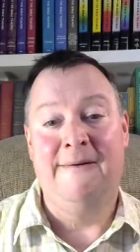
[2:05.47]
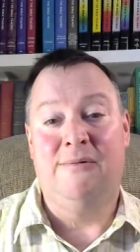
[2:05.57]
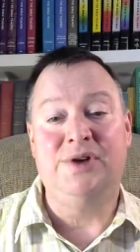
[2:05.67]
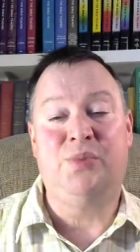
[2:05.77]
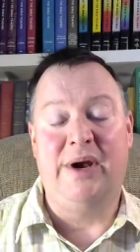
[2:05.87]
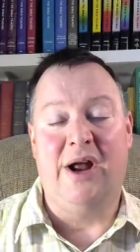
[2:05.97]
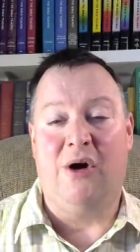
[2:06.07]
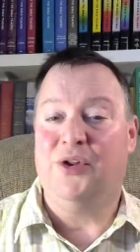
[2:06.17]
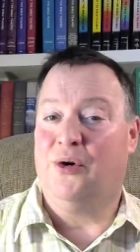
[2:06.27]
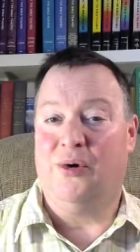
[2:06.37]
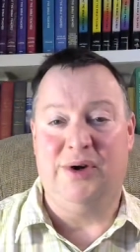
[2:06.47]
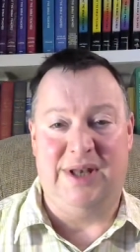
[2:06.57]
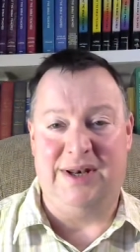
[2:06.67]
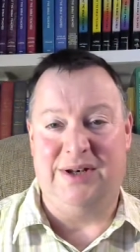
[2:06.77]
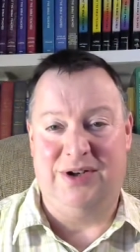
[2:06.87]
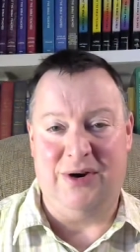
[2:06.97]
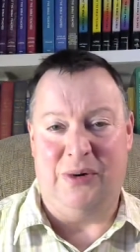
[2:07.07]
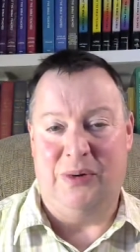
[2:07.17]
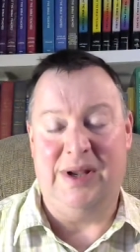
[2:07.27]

which we know the Lord didn't do.